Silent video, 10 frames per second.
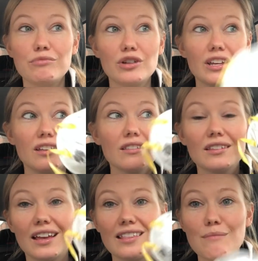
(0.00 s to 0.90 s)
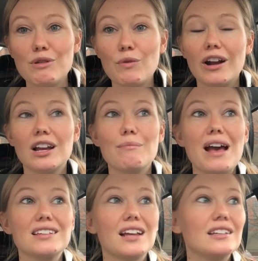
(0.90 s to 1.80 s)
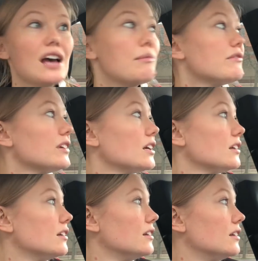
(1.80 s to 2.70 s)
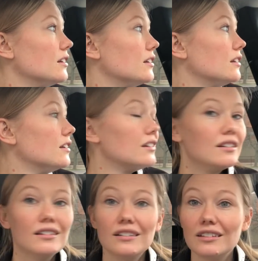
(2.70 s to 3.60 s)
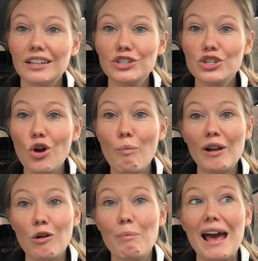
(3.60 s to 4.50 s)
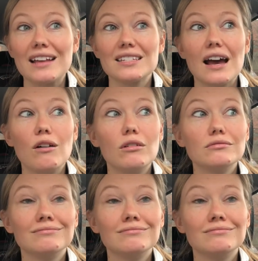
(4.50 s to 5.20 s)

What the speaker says: breathe, and then be wearing a mask on top of it. Let's just hope I don't pass out.